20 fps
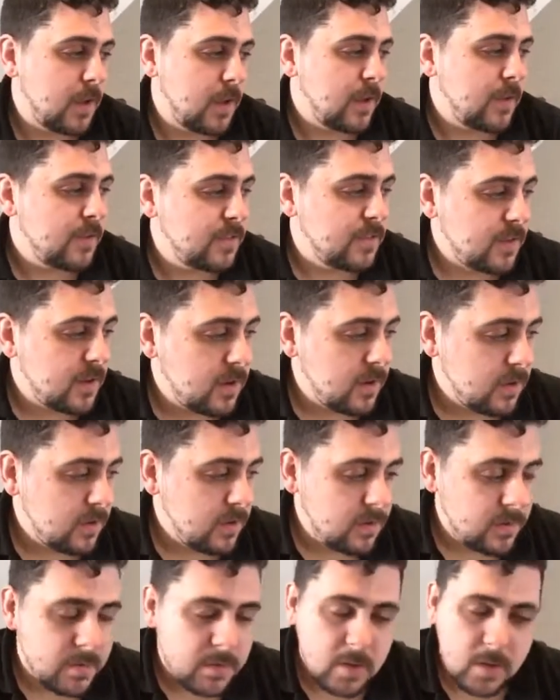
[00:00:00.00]
So
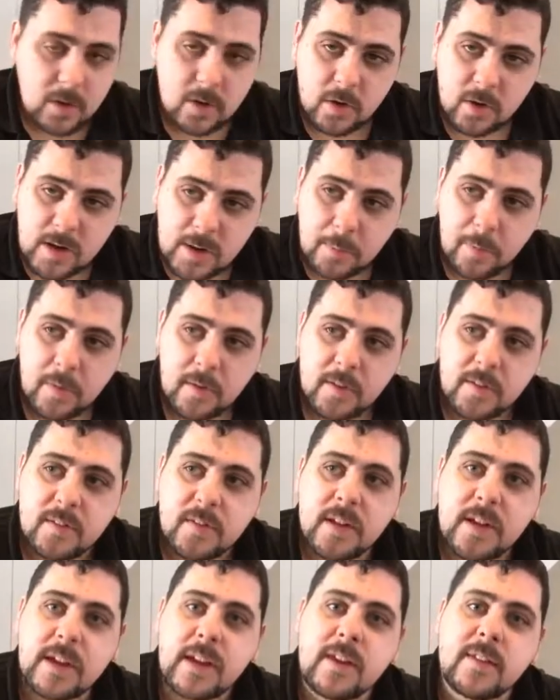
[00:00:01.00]
the cookie
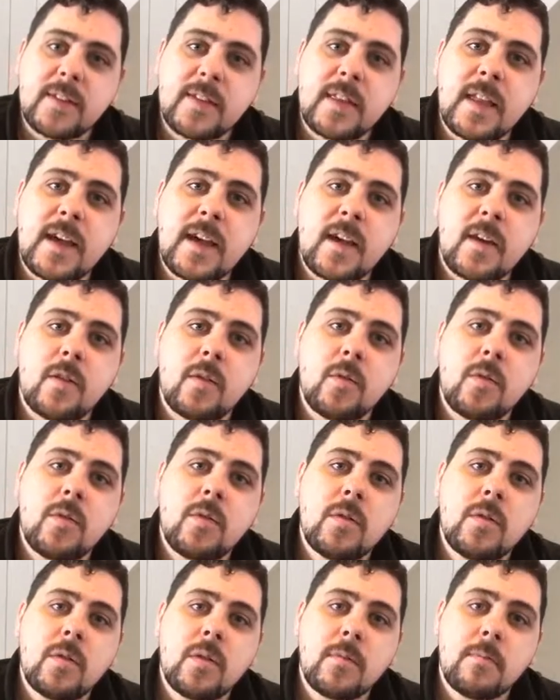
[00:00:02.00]
policy is now
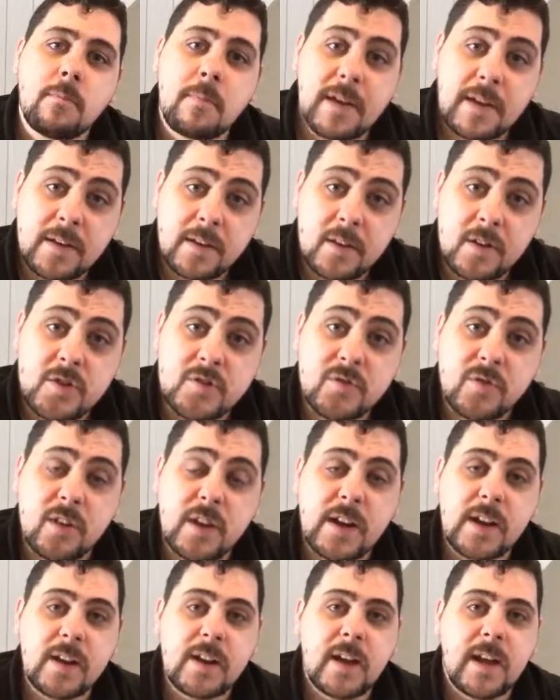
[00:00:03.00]

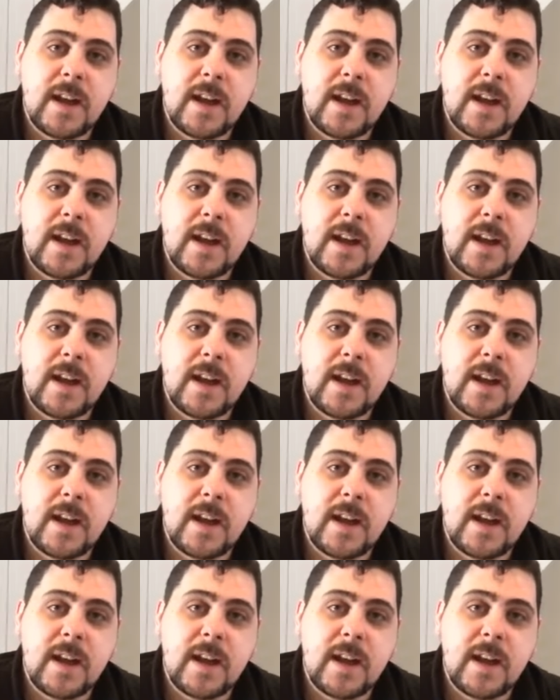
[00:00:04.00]
mandatory,